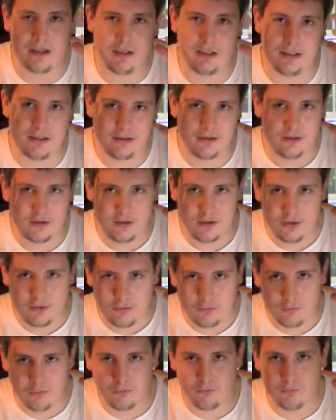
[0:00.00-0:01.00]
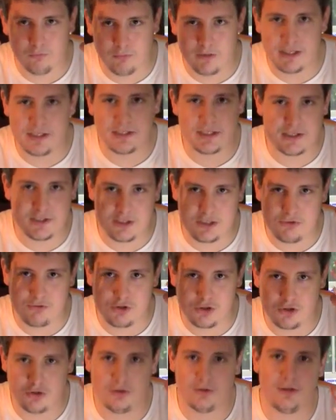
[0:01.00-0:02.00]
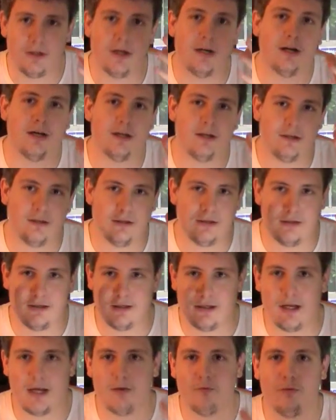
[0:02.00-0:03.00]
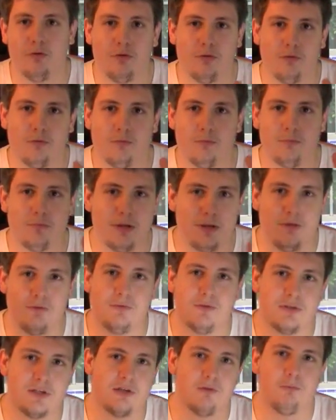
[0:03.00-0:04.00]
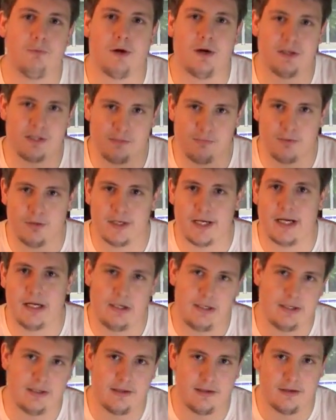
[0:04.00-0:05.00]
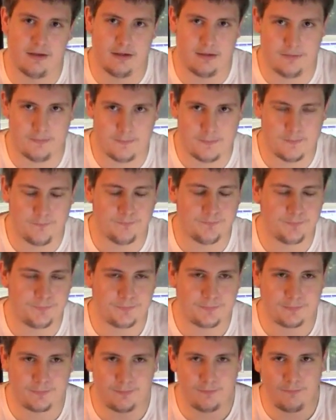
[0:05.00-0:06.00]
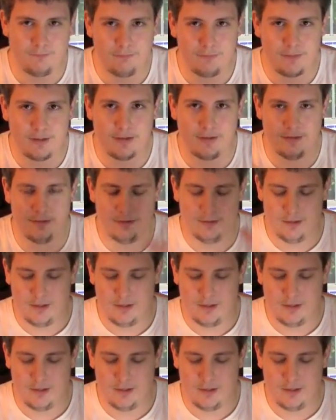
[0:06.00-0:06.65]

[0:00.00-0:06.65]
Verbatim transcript: many reasons you should not ever use the watts per gallon thing.